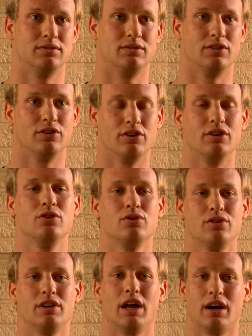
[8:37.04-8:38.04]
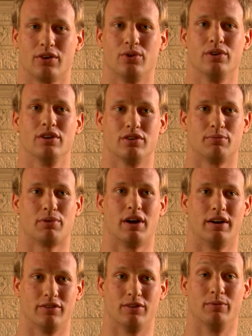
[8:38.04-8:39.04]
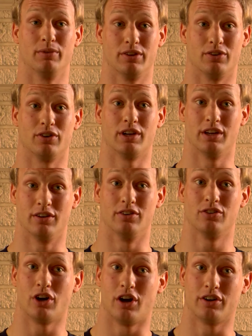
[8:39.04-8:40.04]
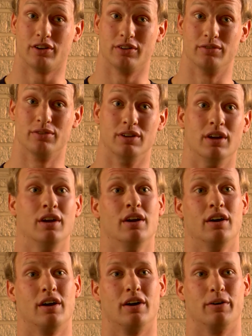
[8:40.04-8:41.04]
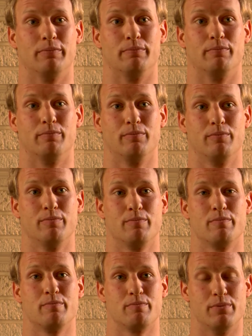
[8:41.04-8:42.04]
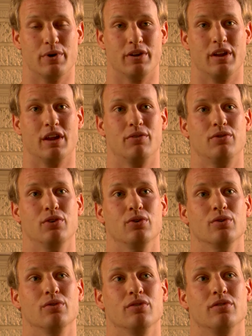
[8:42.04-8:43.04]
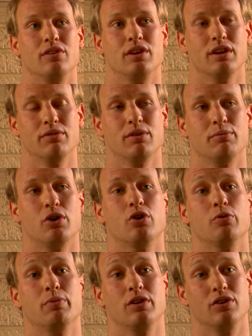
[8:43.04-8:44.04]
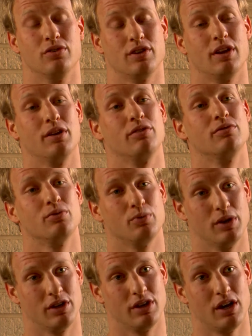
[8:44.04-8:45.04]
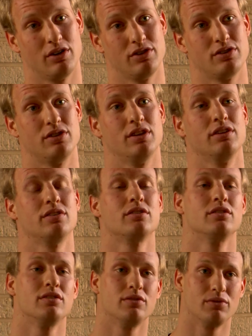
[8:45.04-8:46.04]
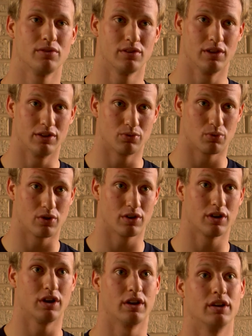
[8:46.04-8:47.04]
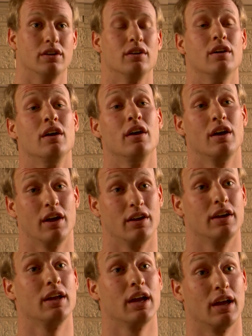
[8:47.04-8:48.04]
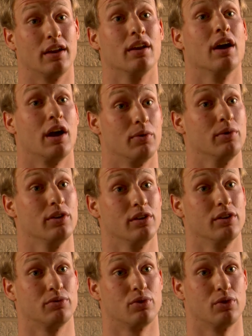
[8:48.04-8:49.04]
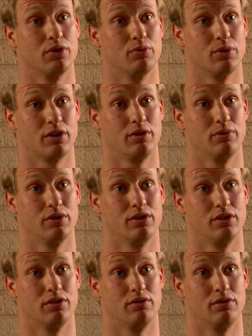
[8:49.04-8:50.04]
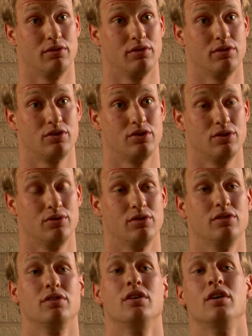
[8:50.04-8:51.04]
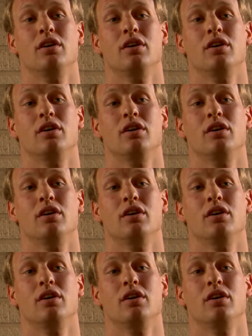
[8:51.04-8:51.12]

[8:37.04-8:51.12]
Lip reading: You're usually not going to surprise them that their kid is talkative. But if you give them hope and you say, "We acknowledge this, let's work on it, and again, I really look forward to working with your student,"